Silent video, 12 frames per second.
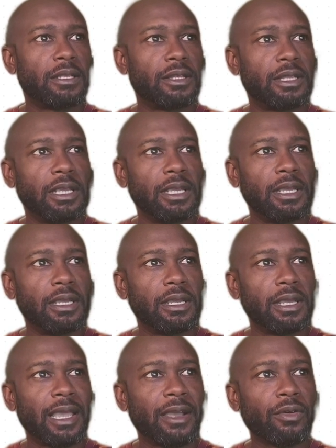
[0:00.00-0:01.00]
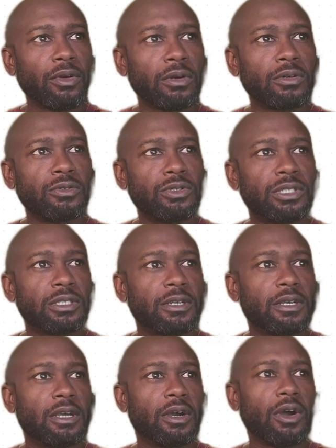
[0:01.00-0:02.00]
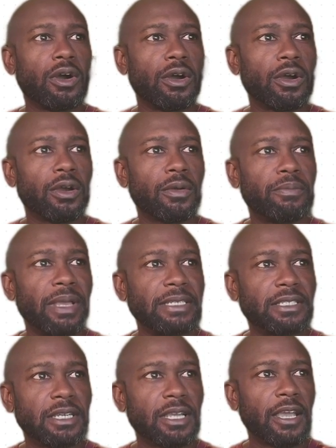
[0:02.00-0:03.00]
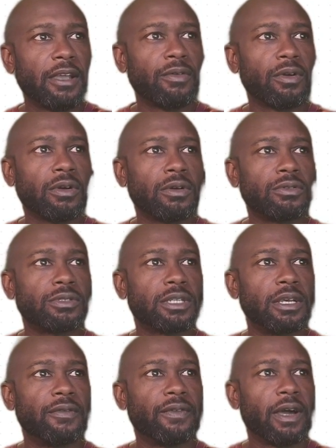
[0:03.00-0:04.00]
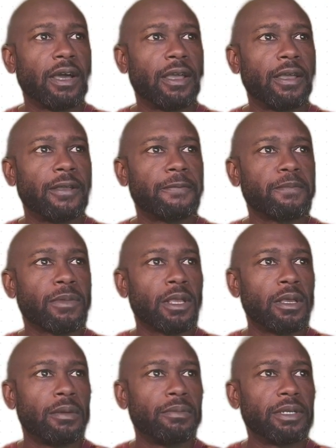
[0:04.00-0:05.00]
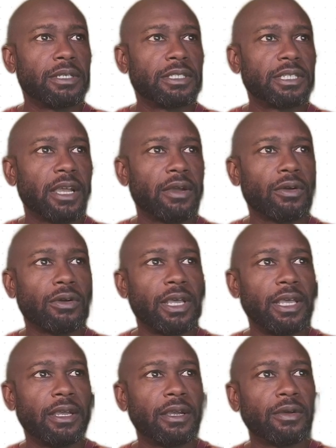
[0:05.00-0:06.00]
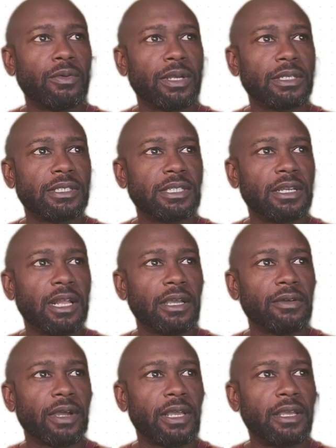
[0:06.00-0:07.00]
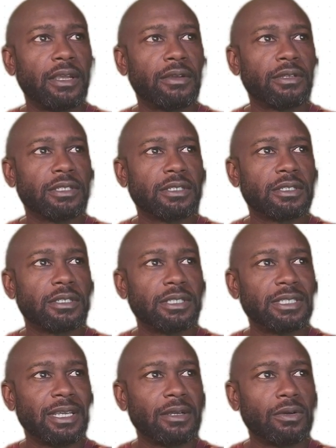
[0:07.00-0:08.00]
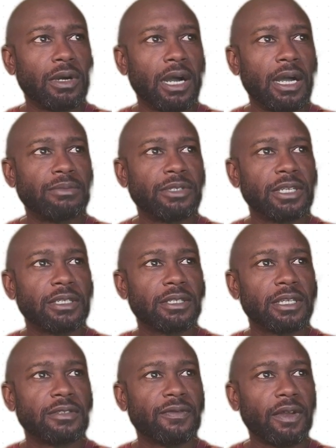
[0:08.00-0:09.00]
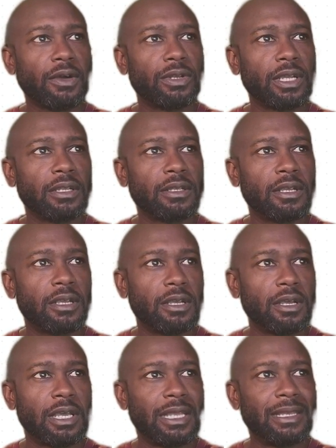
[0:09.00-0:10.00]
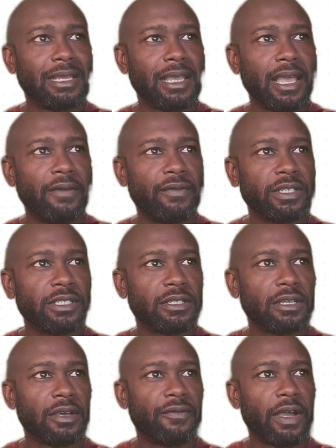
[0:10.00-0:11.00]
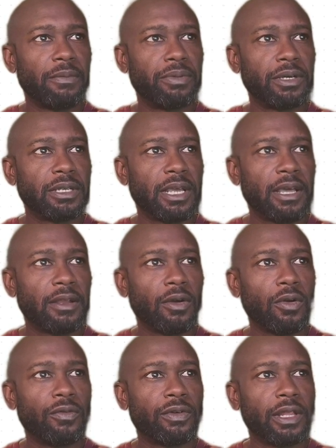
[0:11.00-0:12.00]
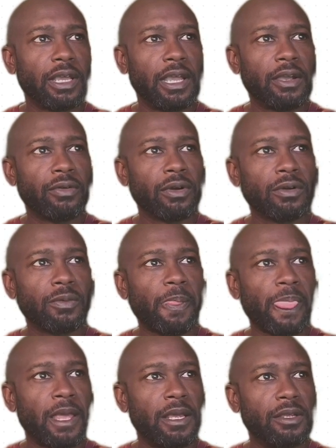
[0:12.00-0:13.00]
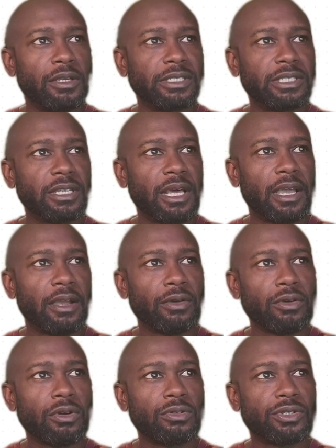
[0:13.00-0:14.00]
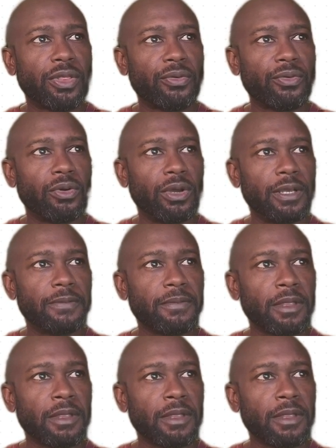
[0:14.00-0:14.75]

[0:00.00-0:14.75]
The arrows are basic arrows. If I put this arrow here, we can see like right here, this is a single object that's floating in the canvas. If I put that over the arrow, you can see that arrow goes through it.